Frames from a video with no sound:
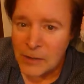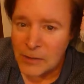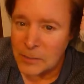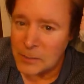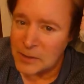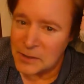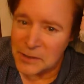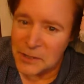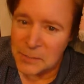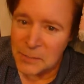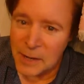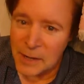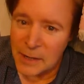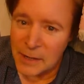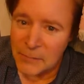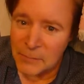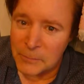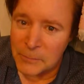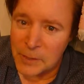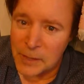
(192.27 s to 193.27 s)
Trouble is, she might
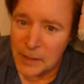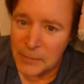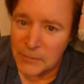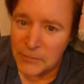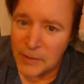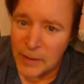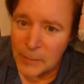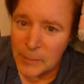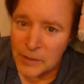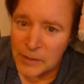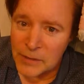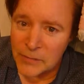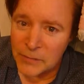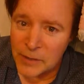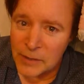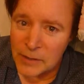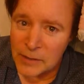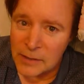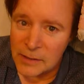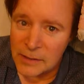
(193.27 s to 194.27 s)
come, become famous if
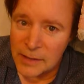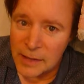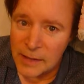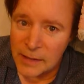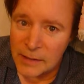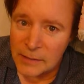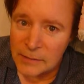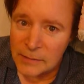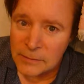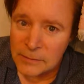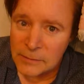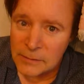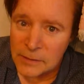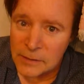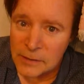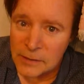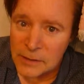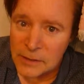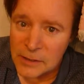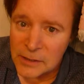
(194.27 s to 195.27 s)
I did that,
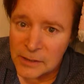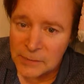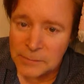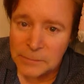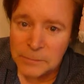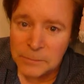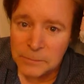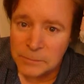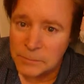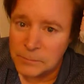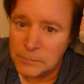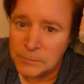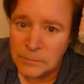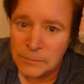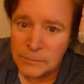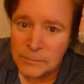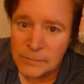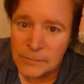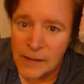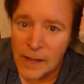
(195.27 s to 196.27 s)
because you know.
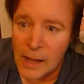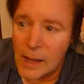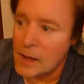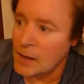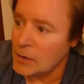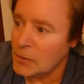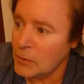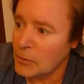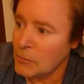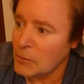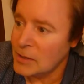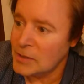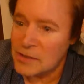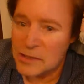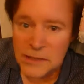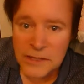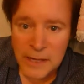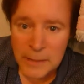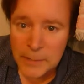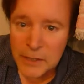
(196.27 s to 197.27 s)
No one wants to
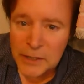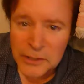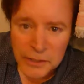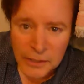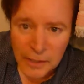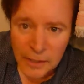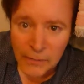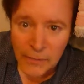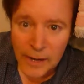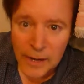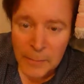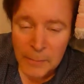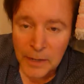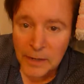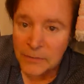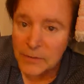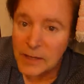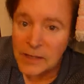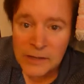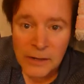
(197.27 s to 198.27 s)
see me shoot a Koran, but
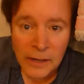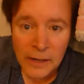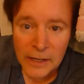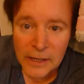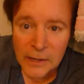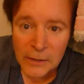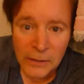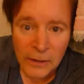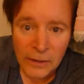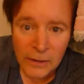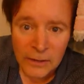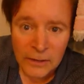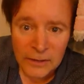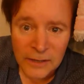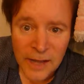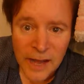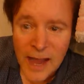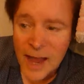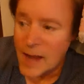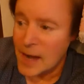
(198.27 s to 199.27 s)
if they saw a cute girl
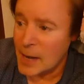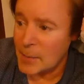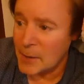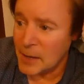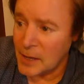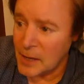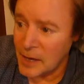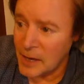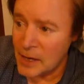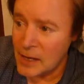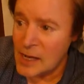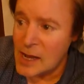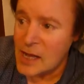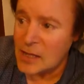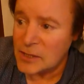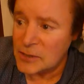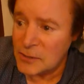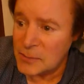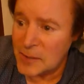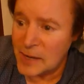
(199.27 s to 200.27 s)
in a bikini,
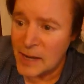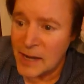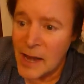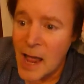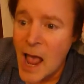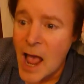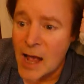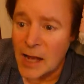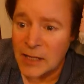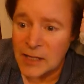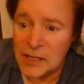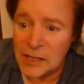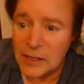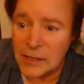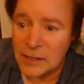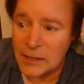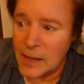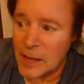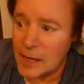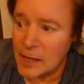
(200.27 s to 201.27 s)
string bikini, and she
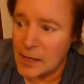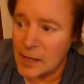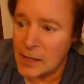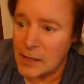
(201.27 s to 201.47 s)
looked like.